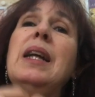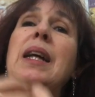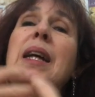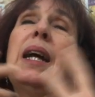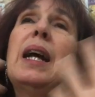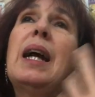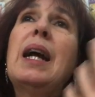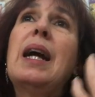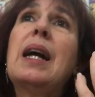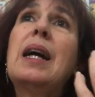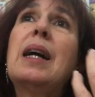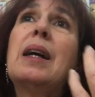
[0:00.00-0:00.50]

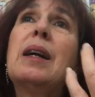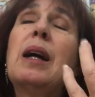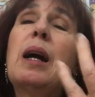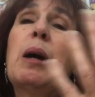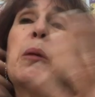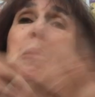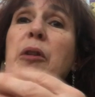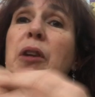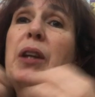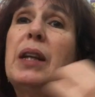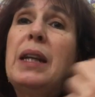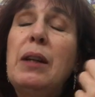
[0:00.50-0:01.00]
I
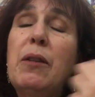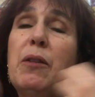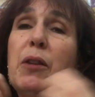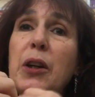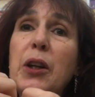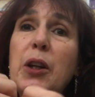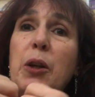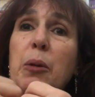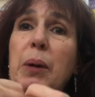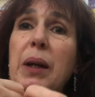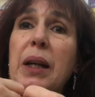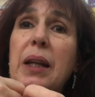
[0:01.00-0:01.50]
would eat
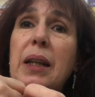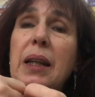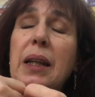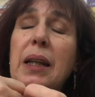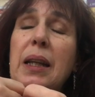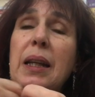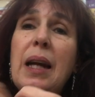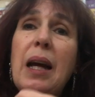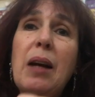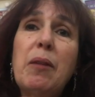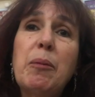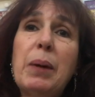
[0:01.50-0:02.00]
very
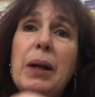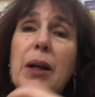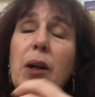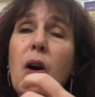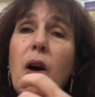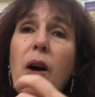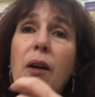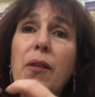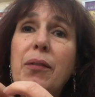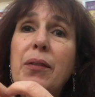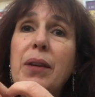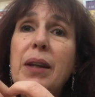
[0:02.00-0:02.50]
quickly, have my
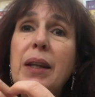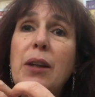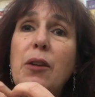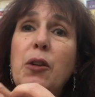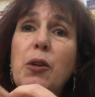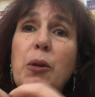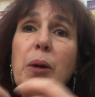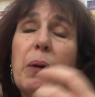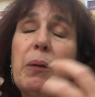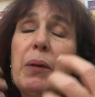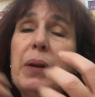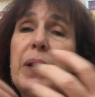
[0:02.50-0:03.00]
coffee,
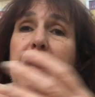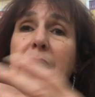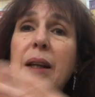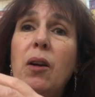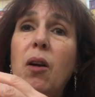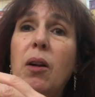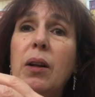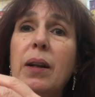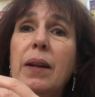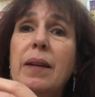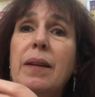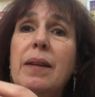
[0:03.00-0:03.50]
do everything
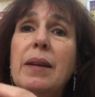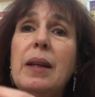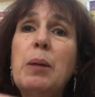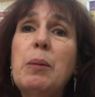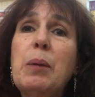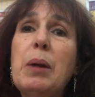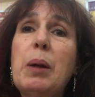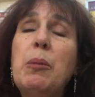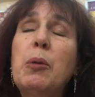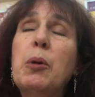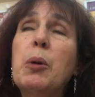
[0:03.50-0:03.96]
all at the same time.